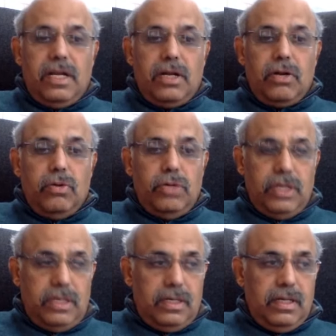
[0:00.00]

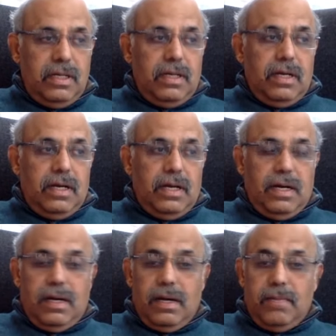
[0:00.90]
concluded
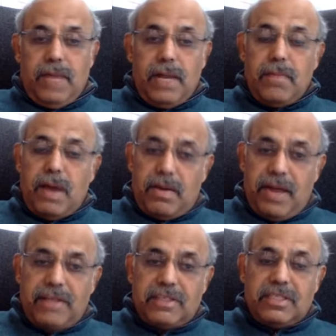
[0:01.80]
Malabar
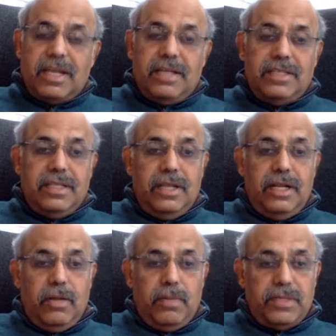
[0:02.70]
exercise in the
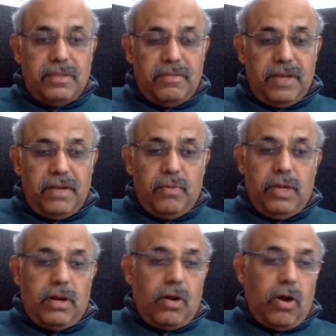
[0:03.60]
Indo-Pacific,
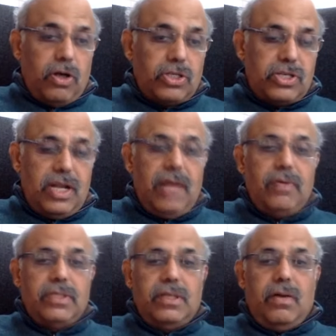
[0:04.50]
where Australia
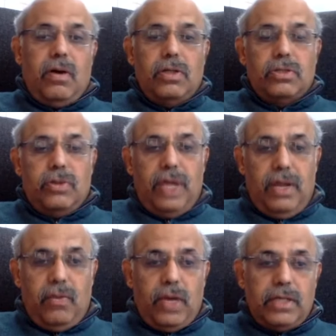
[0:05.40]
was also
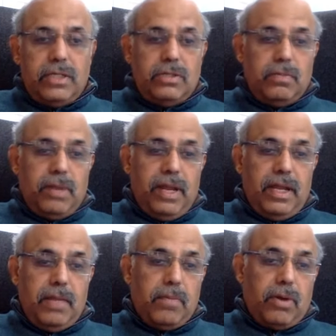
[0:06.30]
invited to play
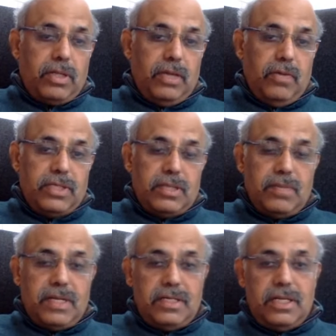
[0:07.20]
a part. There was some
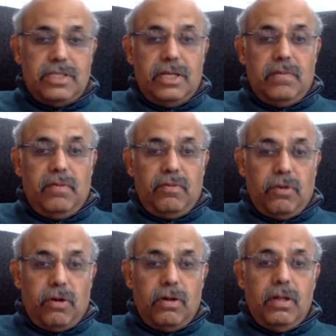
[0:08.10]
contention
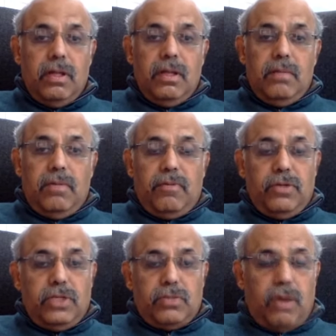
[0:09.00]
before this
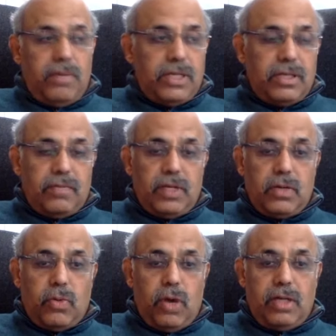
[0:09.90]
formation of the
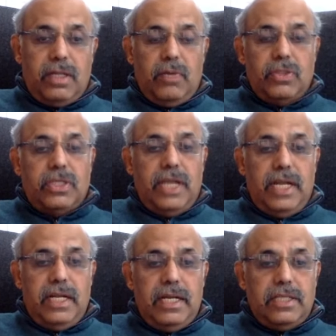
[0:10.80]
Quad. There was the
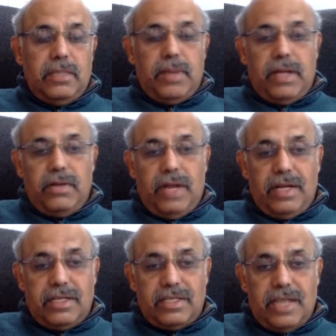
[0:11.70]
India, Japan,
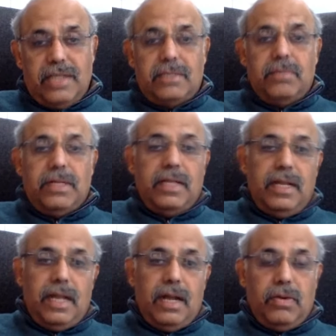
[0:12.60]
United States, but
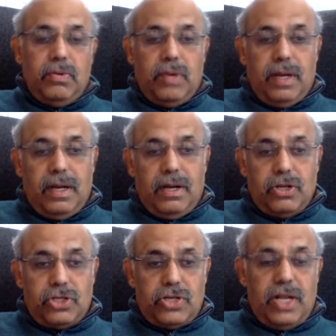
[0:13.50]
then now
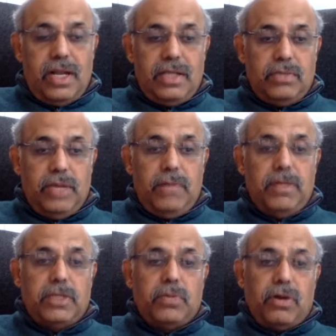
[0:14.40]
Australia is very
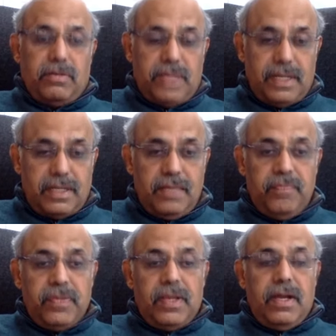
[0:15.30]
much part of that
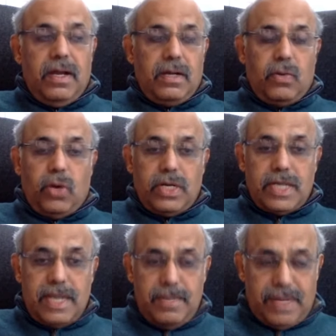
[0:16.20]
Quad
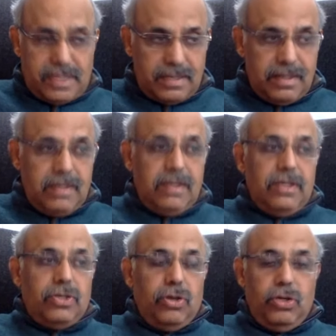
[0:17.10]
agreement.
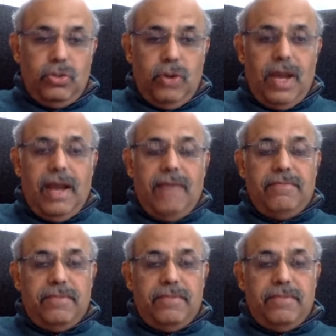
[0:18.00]
So you have